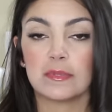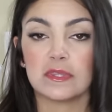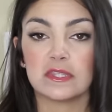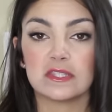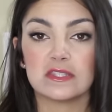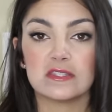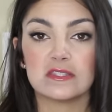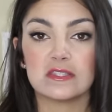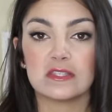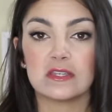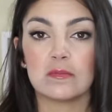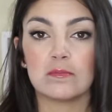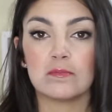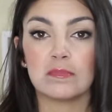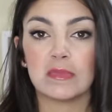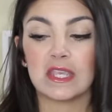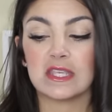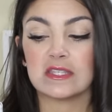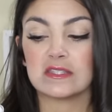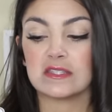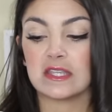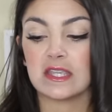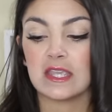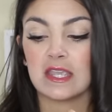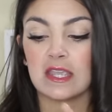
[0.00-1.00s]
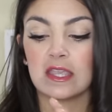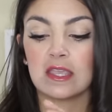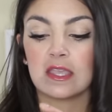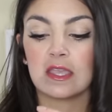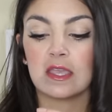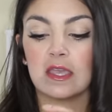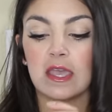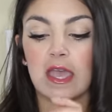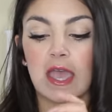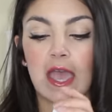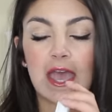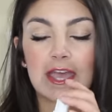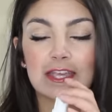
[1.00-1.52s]
But this is an amazing
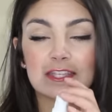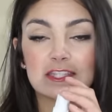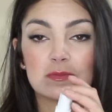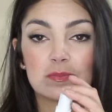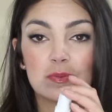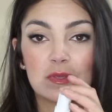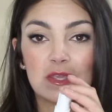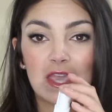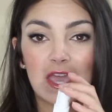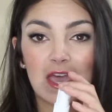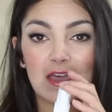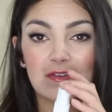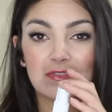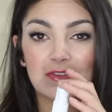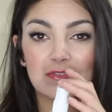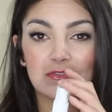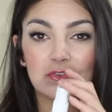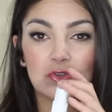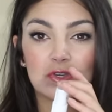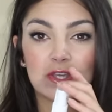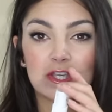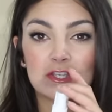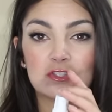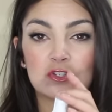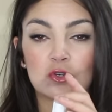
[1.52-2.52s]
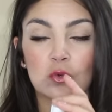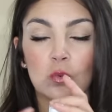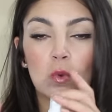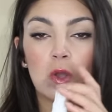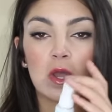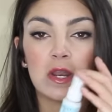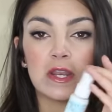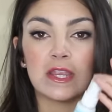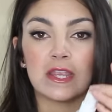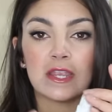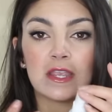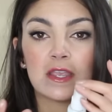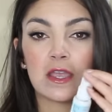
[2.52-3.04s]
SPF if you guys are
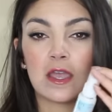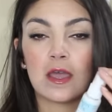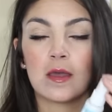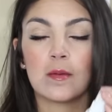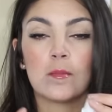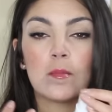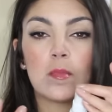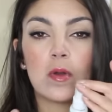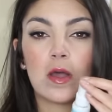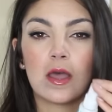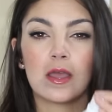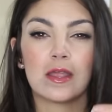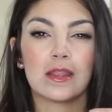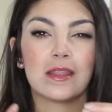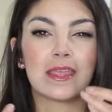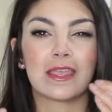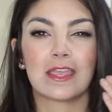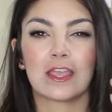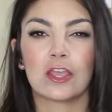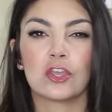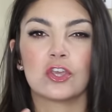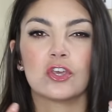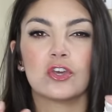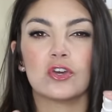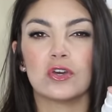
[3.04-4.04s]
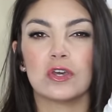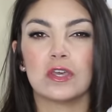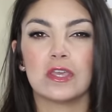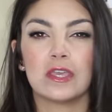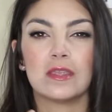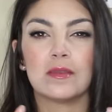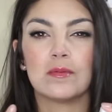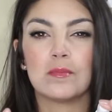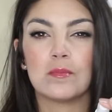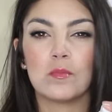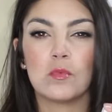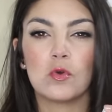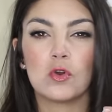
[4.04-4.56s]
wanting um, I like a
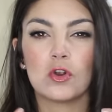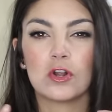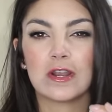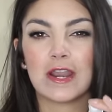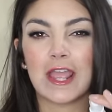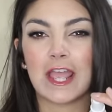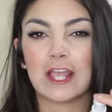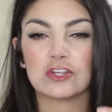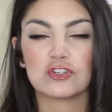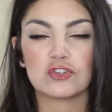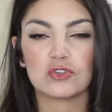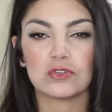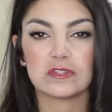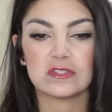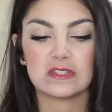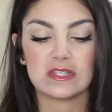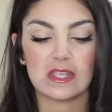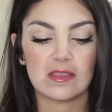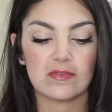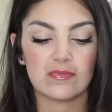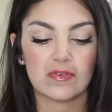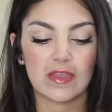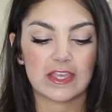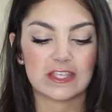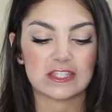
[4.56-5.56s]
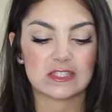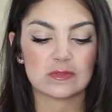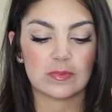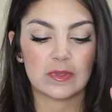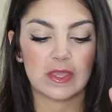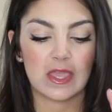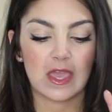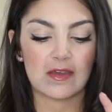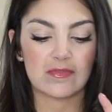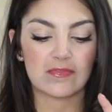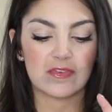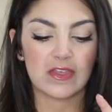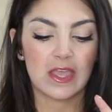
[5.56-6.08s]
good, more natural, safe
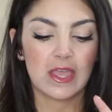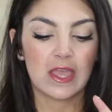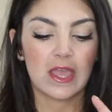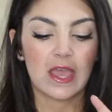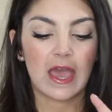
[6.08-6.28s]
SPF.